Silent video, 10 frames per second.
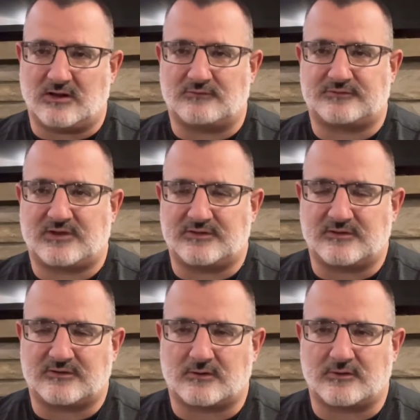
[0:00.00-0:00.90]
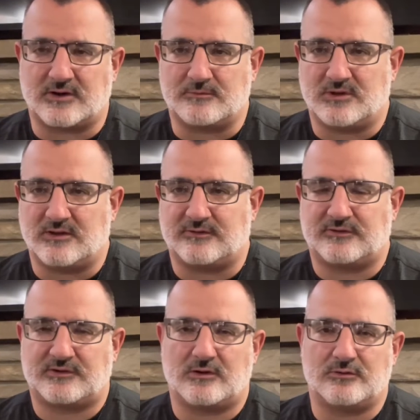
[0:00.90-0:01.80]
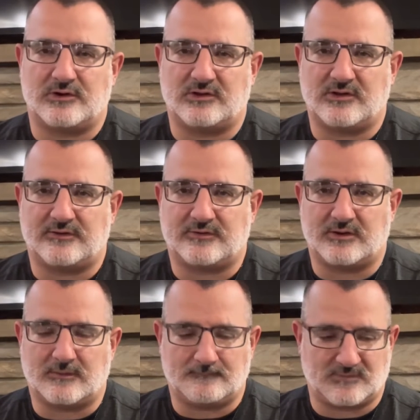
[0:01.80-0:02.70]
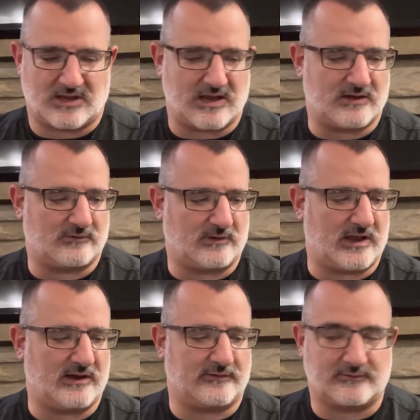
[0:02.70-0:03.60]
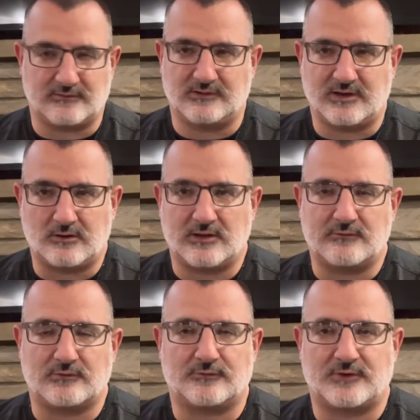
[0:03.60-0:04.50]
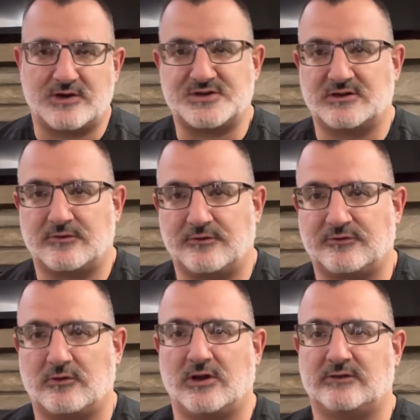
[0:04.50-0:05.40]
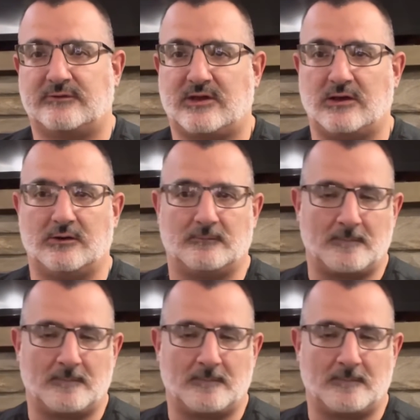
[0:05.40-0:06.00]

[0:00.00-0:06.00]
I've said this already, but it's so realistic and it is literally refreshing to the skin.